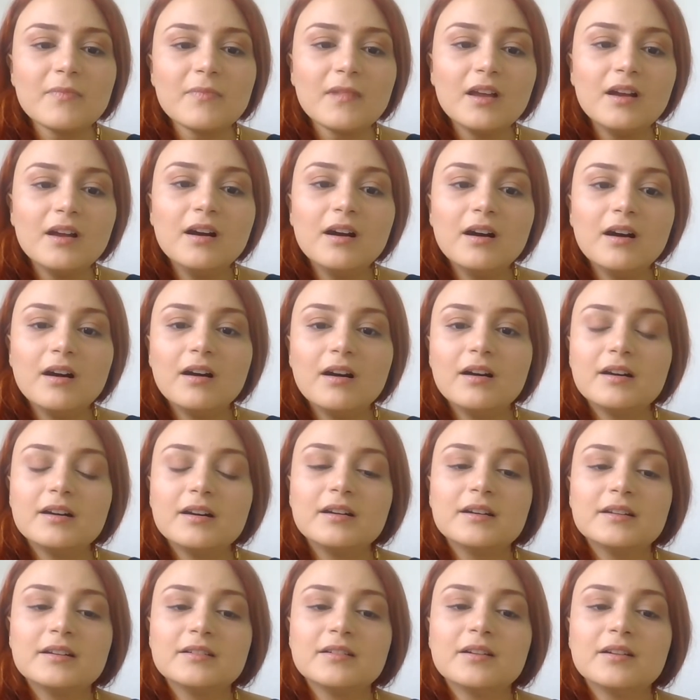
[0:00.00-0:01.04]

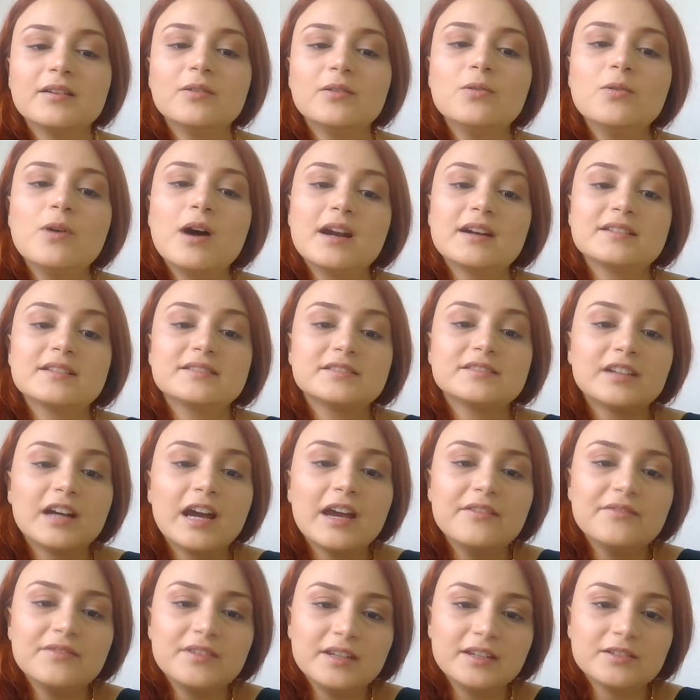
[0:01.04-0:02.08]
uh, who are
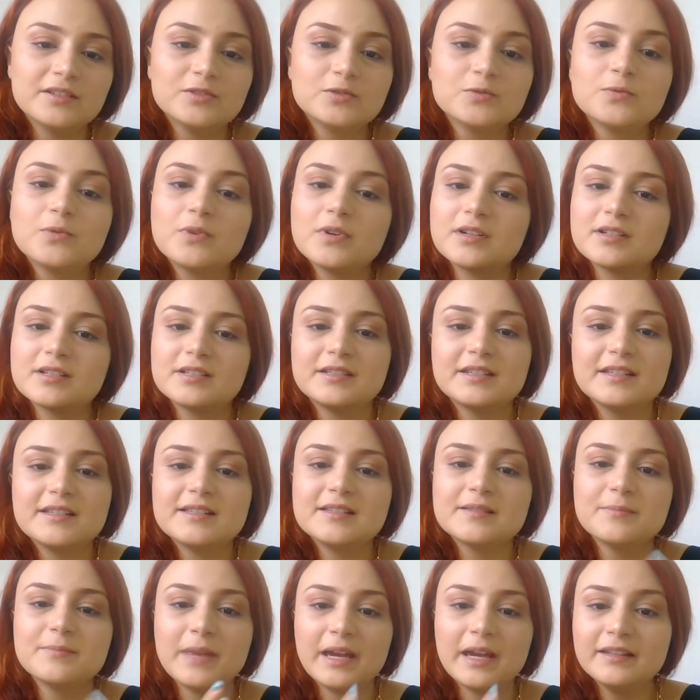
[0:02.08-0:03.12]
striving towards
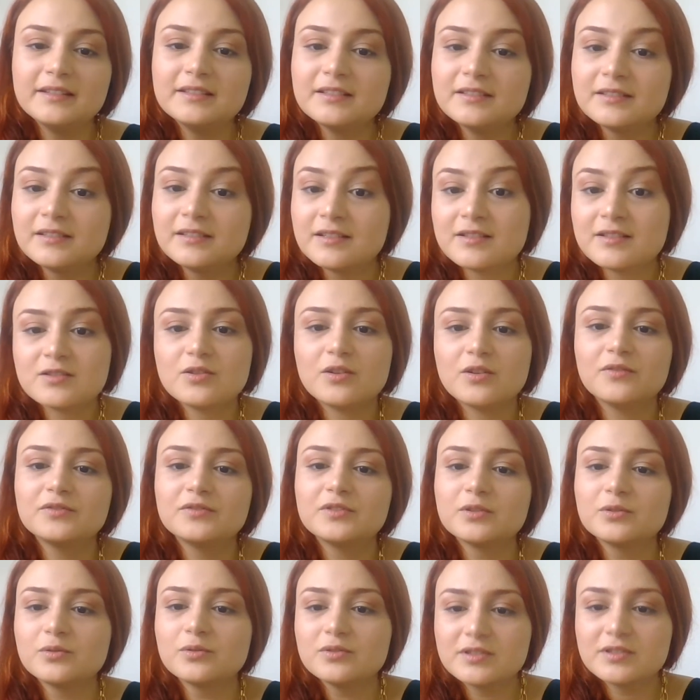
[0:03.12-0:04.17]
this maintenance of the
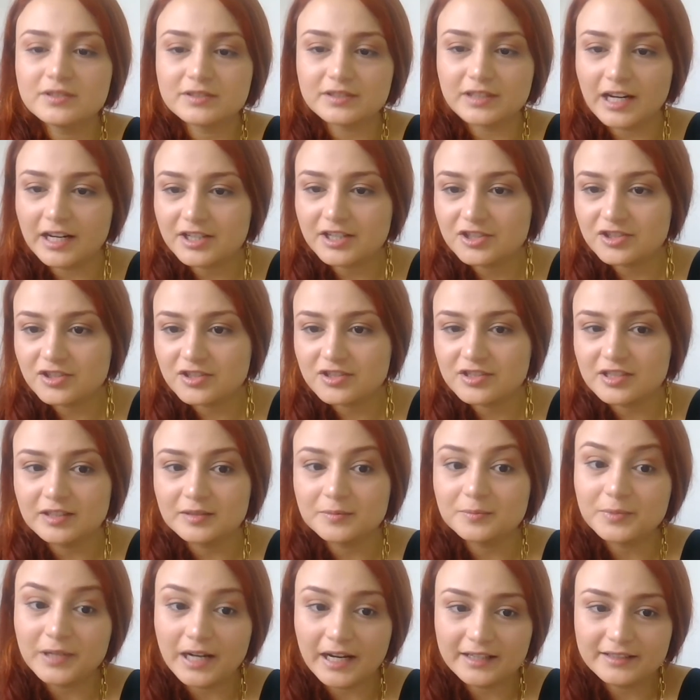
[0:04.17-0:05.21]
good structures and
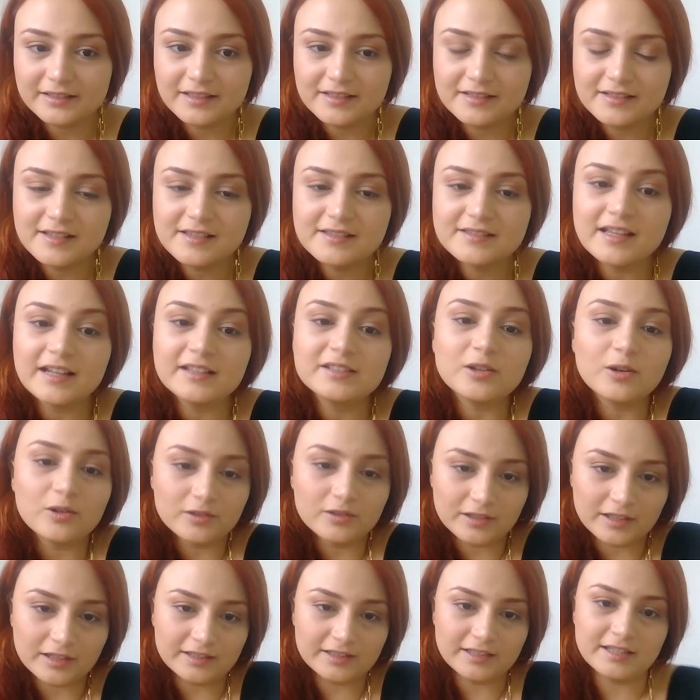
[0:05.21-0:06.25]
practices that
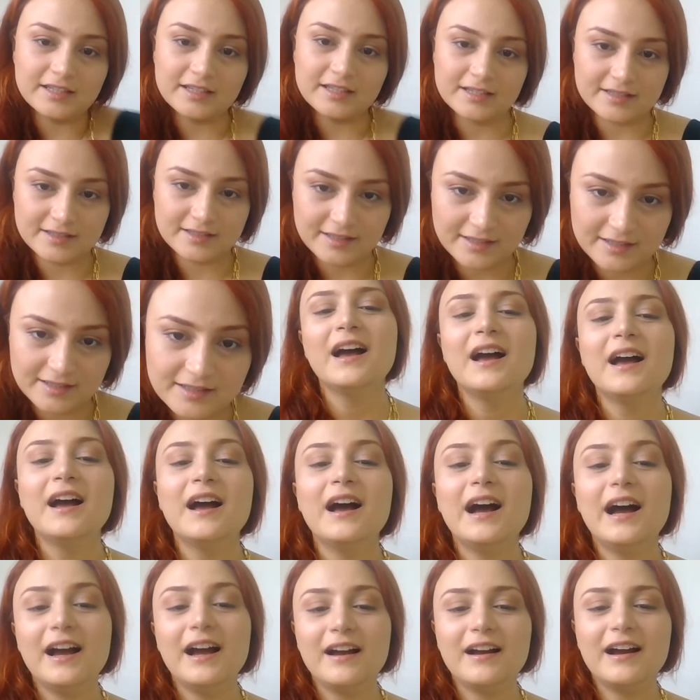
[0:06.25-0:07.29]
already exist.
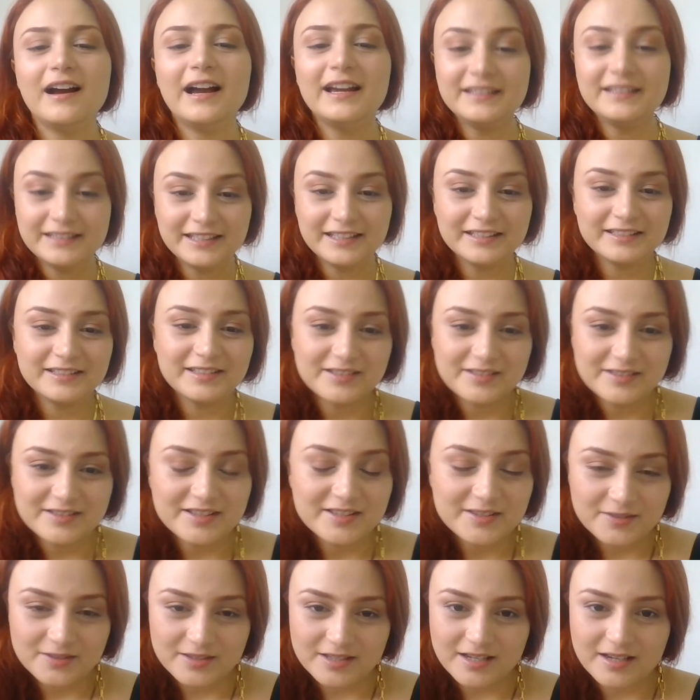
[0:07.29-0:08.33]
I think
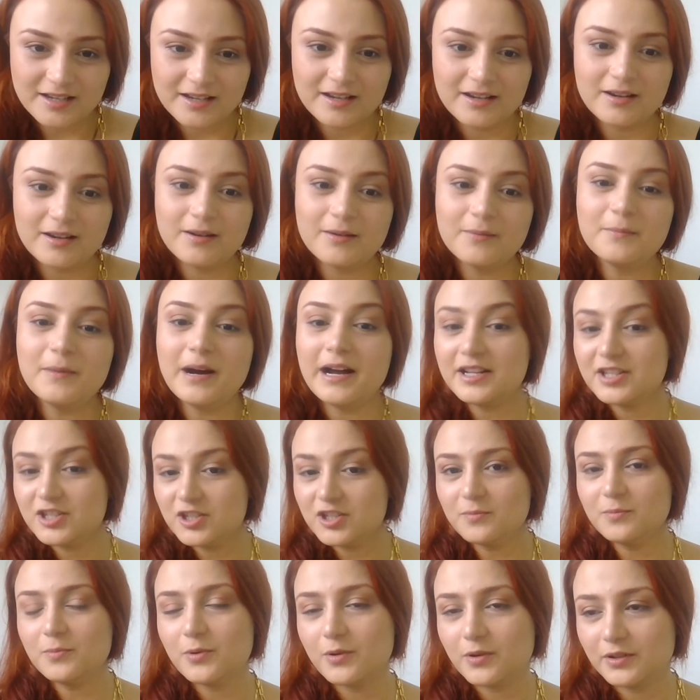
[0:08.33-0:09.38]
this is uh,
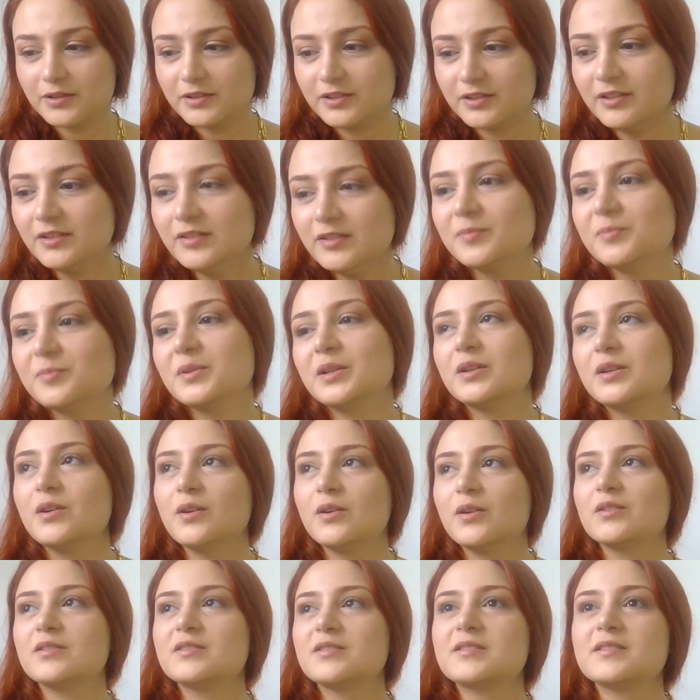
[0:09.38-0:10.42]
much important
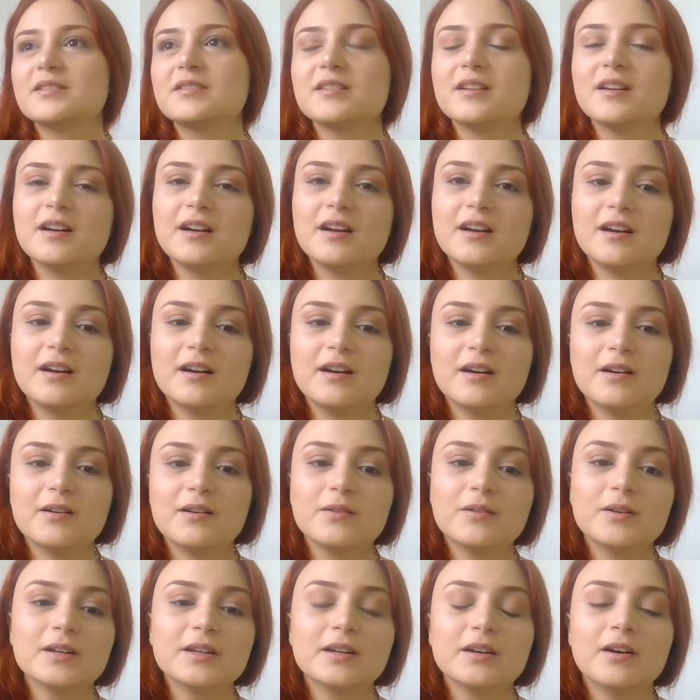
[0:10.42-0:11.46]
because
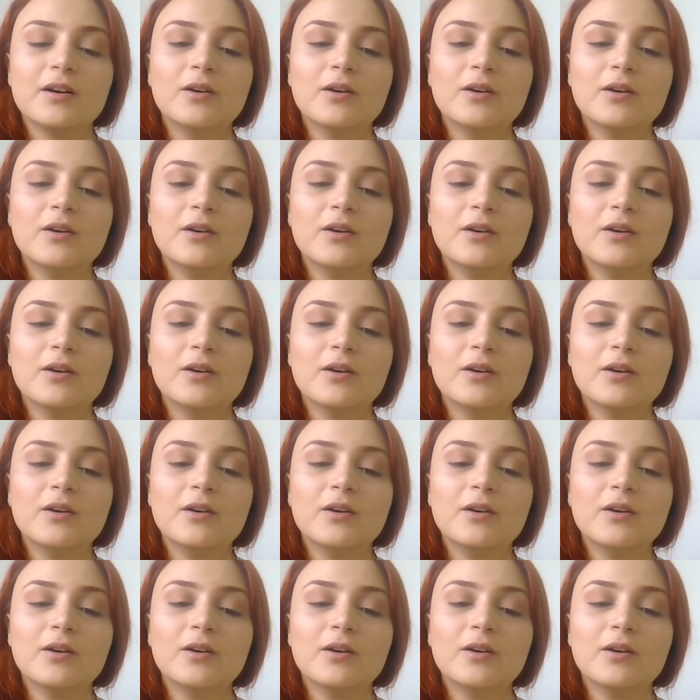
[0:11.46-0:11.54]
uh,